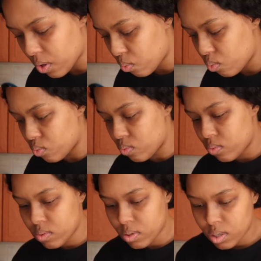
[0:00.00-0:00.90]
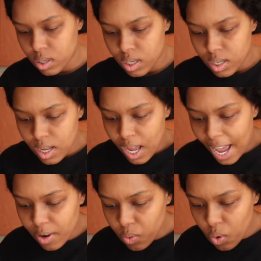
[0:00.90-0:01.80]

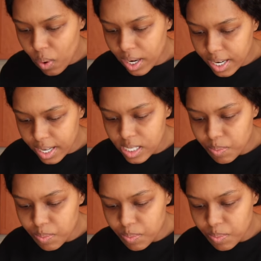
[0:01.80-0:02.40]
I don't know what it is,